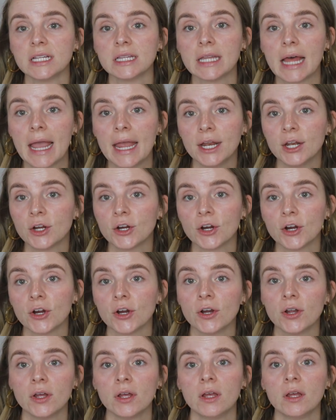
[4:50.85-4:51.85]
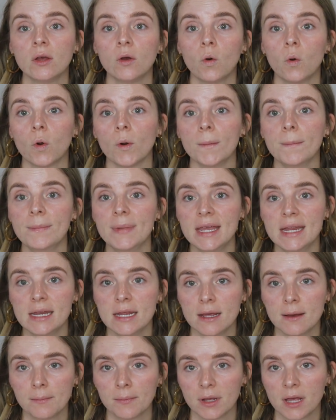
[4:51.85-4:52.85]
lighter or
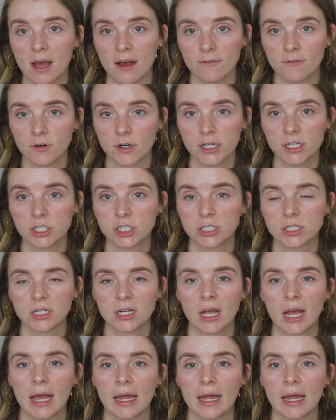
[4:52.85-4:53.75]
medium coverage.